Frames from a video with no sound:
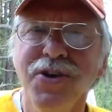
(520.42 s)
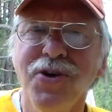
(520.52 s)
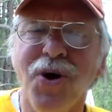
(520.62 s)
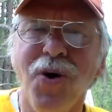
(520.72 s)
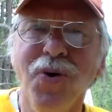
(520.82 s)
you
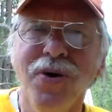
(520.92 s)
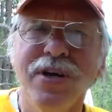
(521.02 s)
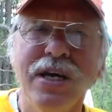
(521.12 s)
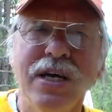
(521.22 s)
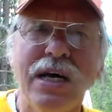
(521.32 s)
know,
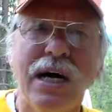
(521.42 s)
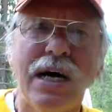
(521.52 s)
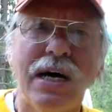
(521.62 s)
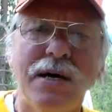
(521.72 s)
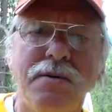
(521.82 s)

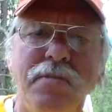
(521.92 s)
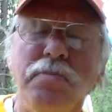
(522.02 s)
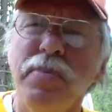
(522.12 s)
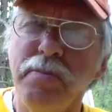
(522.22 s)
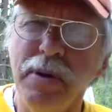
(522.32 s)

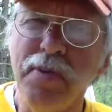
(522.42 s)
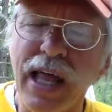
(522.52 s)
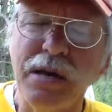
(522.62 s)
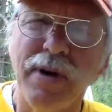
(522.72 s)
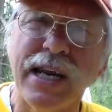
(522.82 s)
but be
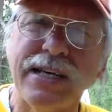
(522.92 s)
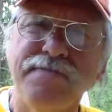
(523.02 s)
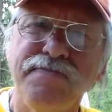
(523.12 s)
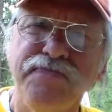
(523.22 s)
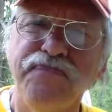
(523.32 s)
polite about it.
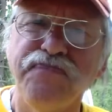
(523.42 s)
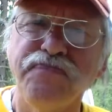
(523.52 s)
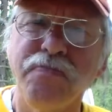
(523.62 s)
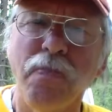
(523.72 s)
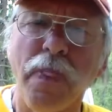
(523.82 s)

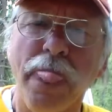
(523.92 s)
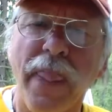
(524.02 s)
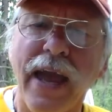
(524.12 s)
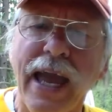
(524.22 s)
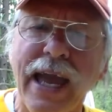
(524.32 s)

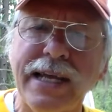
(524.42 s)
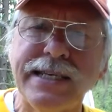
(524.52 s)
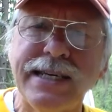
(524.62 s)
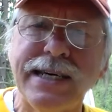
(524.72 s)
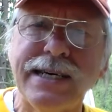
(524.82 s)

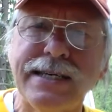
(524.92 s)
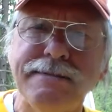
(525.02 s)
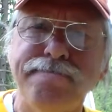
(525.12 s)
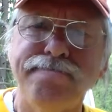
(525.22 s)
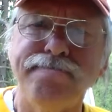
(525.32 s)
And
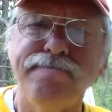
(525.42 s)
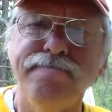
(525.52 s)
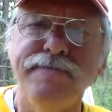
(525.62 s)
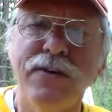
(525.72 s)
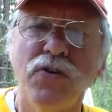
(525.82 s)

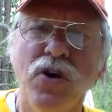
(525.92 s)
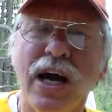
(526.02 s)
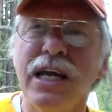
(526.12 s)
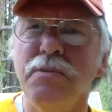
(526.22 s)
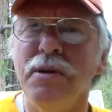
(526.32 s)
if you're
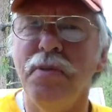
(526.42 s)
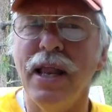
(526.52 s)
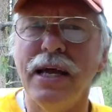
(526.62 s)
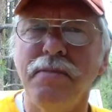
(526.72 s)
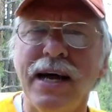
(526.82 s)
not going to be
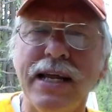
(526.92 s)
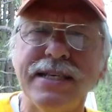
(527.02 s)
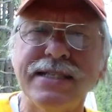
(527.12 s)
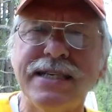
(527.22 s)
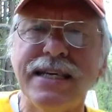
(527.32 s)
polite about
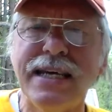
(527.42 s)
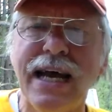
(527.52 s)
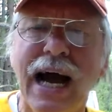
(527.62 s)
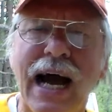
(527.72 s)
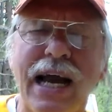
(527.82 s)
it,
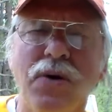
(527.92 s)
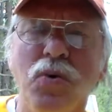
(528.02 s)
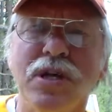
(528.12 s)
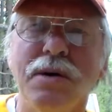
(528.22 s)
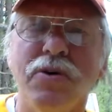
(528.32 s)
I
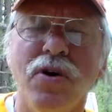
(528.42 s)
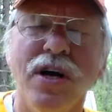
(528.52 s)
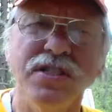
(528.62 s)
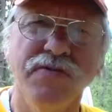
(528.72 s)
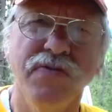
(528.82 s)
will come
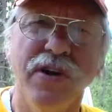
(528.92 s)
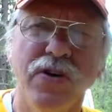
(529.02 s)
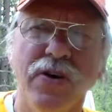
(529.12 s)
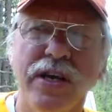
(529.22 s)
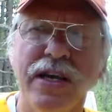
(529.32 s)
across
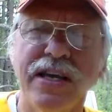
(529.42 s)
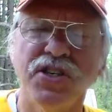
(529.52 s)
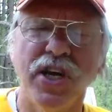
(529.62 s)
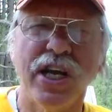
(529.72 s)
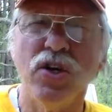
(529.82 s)
very
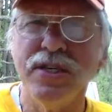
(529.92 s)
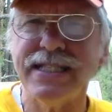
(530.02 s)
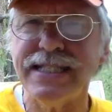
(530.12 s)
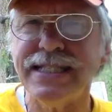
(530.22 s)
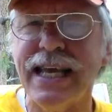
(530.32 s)

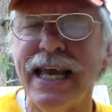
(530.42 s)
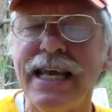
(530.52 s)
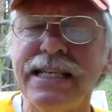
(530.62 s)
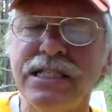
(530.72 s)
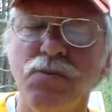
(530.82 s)
cantankerous
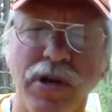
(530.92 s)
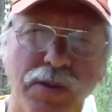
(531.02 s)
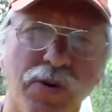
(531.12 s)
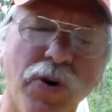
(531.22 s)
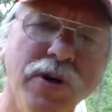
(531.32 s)
and somewhat
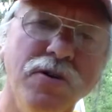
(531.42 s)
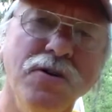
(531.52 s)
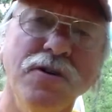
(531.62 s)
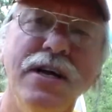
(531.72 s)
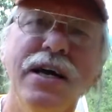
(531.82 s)

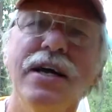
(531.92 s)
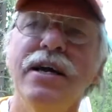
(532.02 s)
hypocritical